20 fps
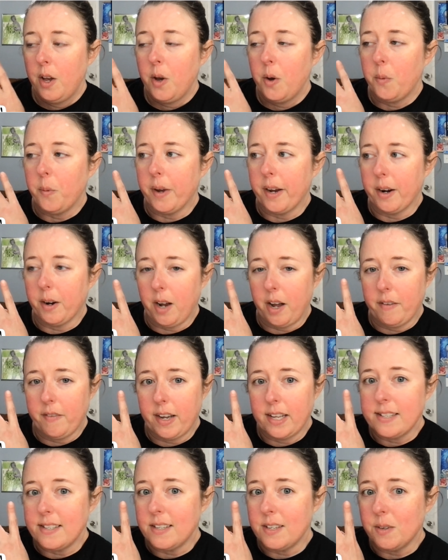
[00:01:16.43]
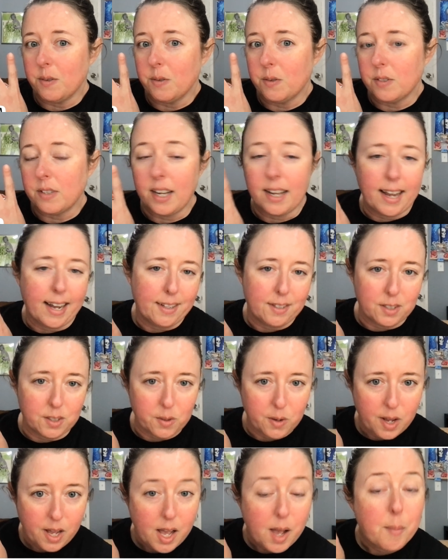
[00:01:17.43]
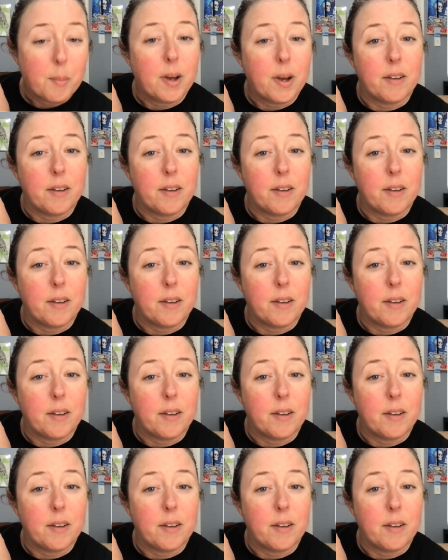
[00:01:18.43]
where I've had to use, not had to, but